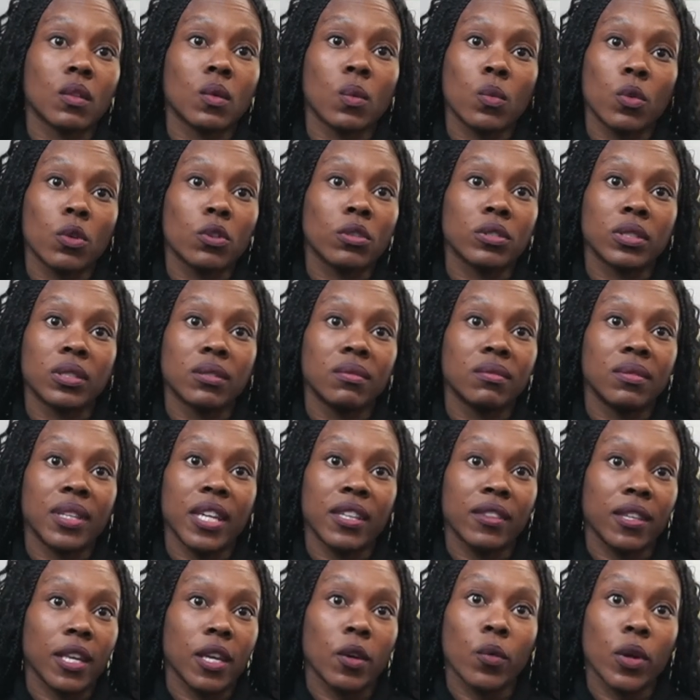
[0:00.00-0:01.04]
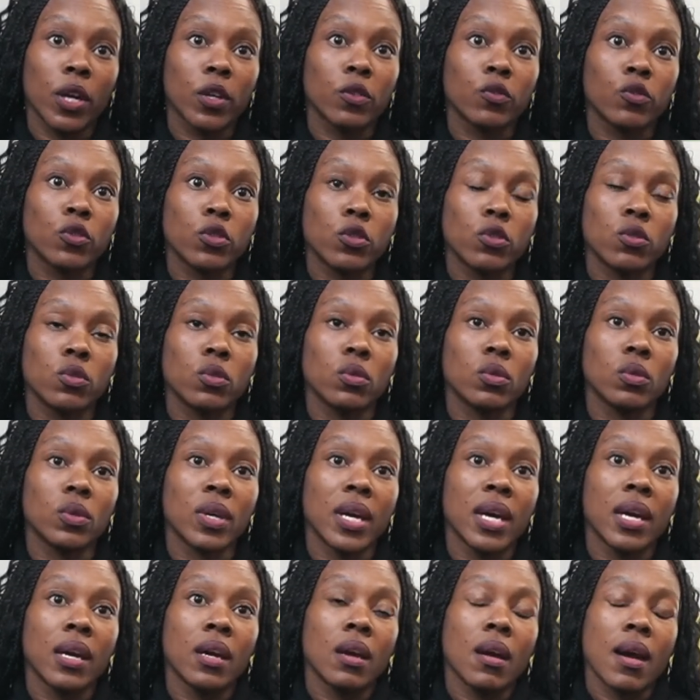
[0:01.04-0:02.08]
the world that they're going to
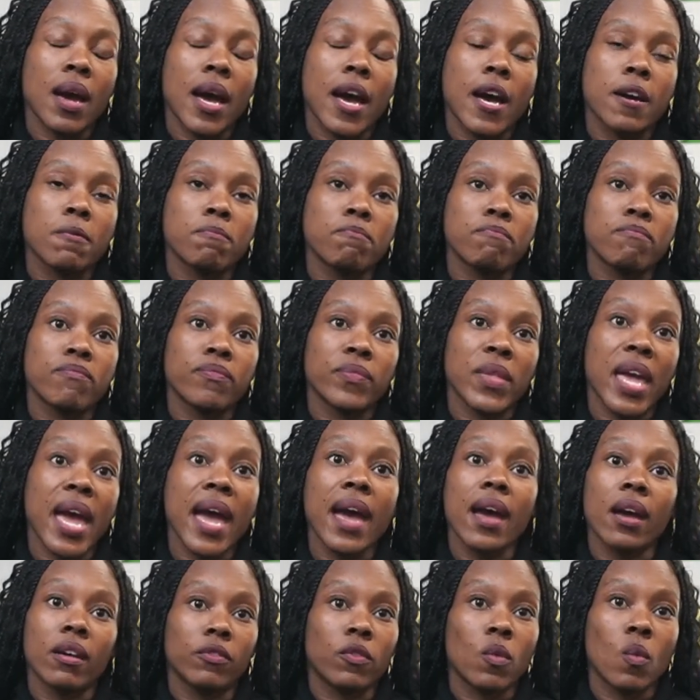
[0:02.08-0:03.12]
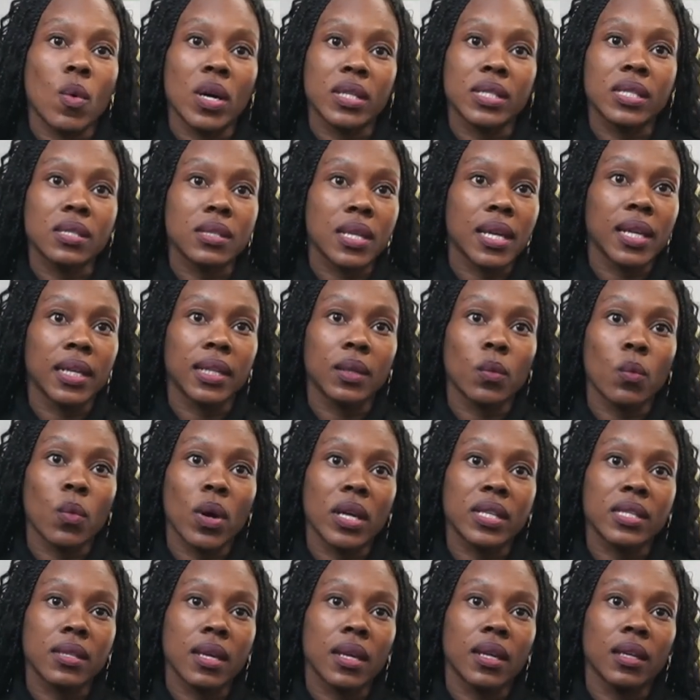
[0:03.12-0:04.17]
have once they
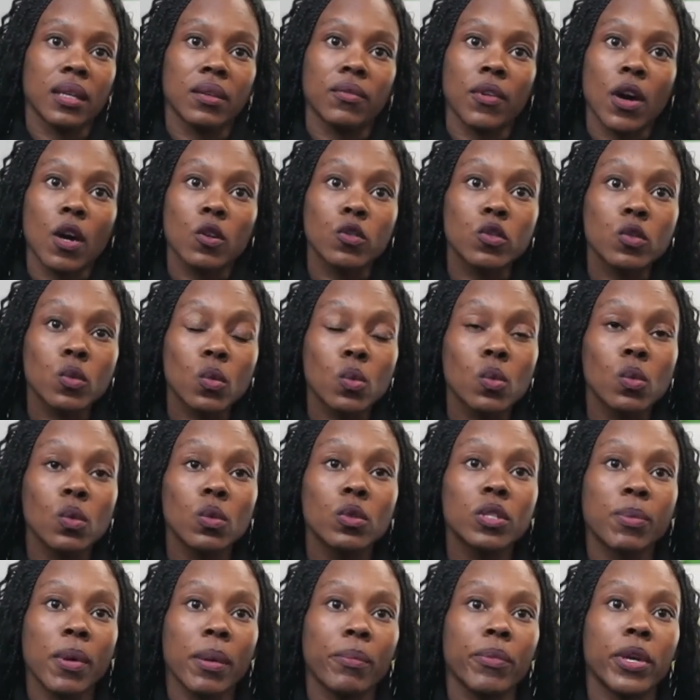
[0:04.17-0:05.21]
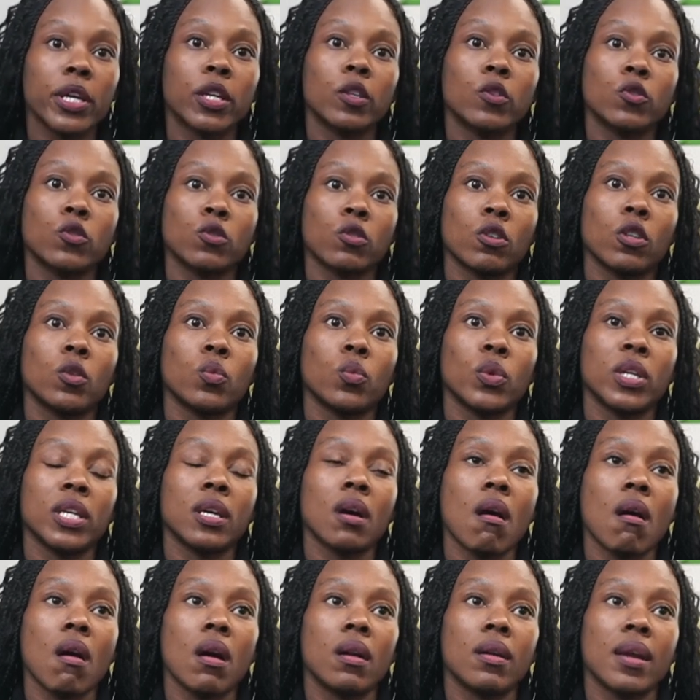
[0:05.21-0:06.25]
leave our schools, by making sure that we
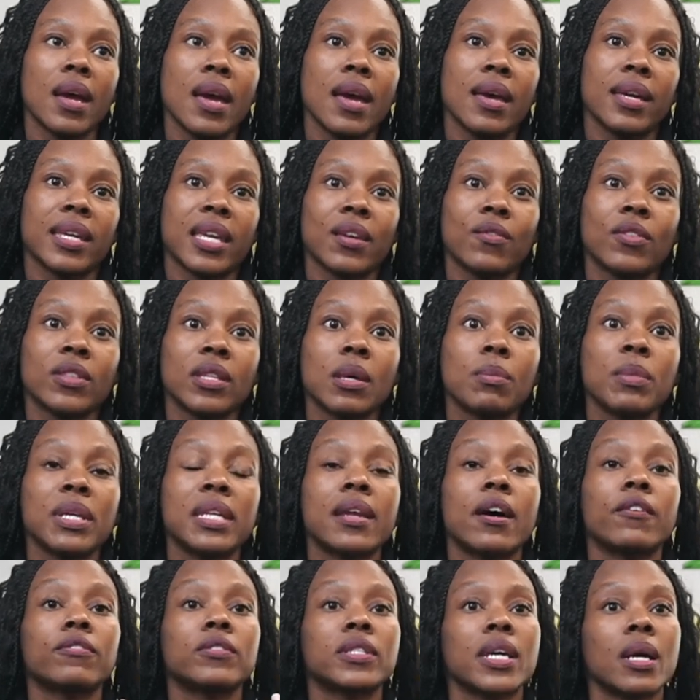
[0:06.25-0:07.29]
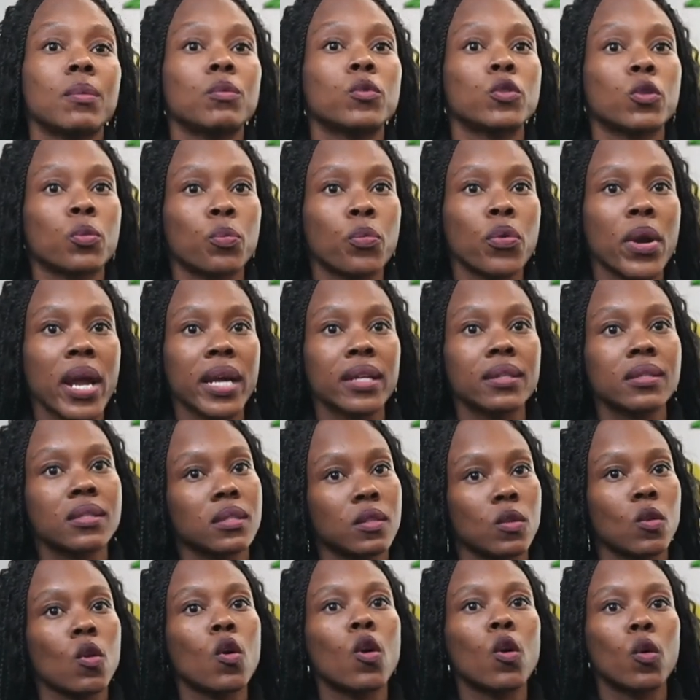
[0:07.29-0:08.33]
are giving them enough time to practice
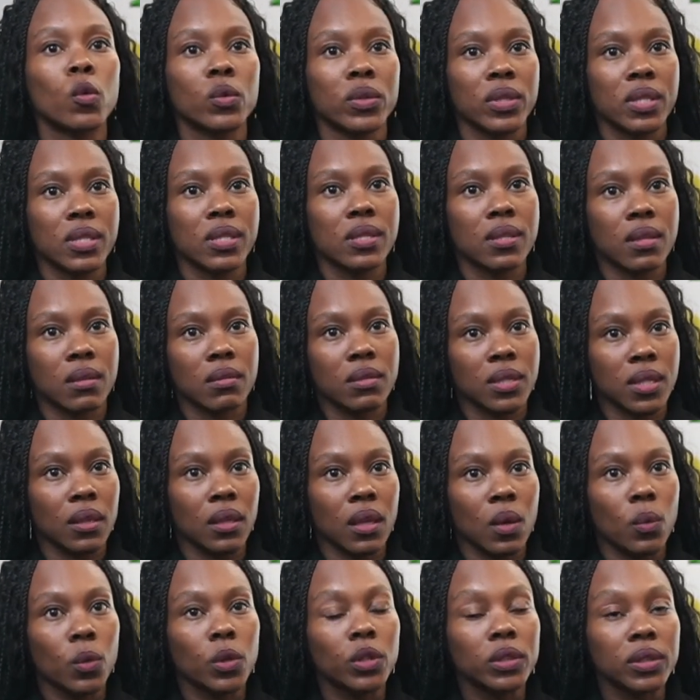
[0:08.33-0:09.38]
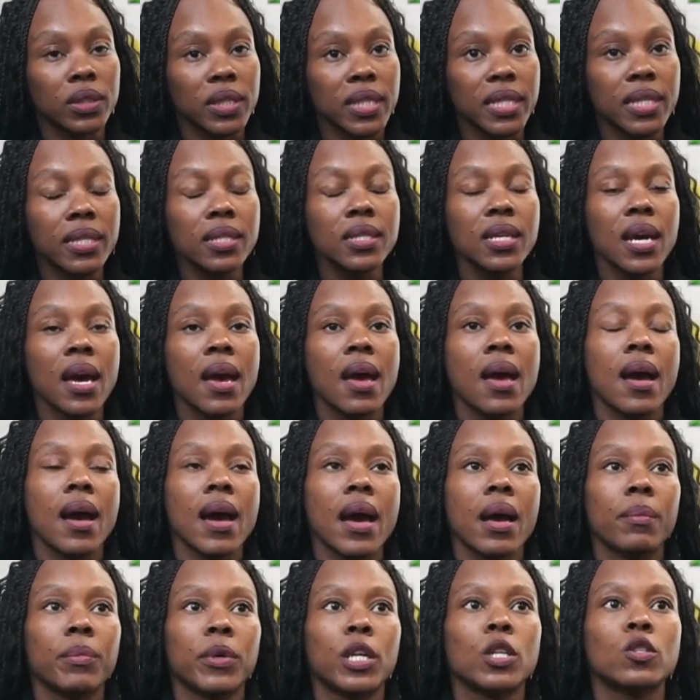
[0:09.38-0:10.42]
and hone the skills that they will need.
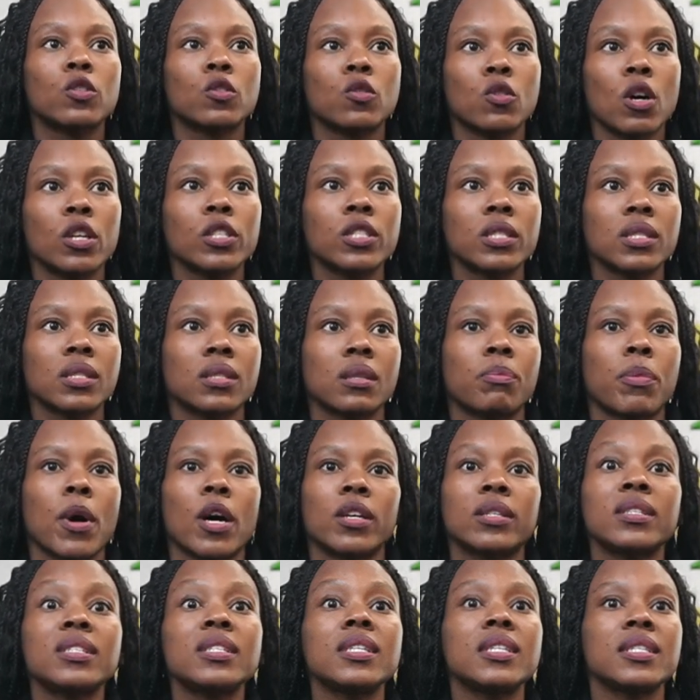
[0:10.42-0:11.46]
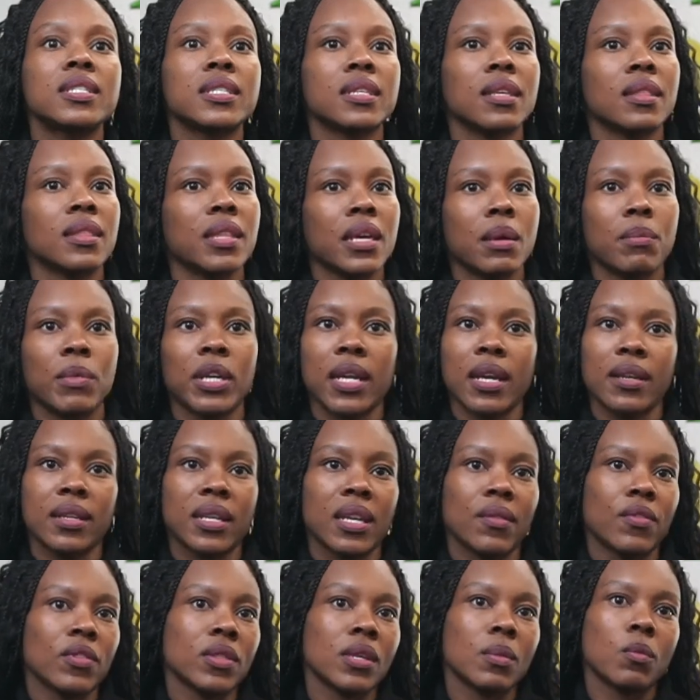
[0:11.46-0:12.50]
And it's not just about teaching them and
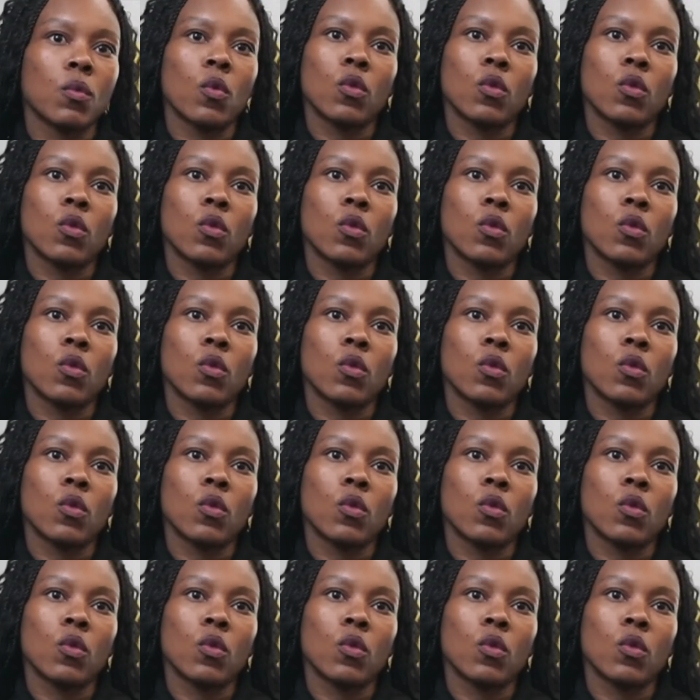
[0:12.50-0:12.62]
giving them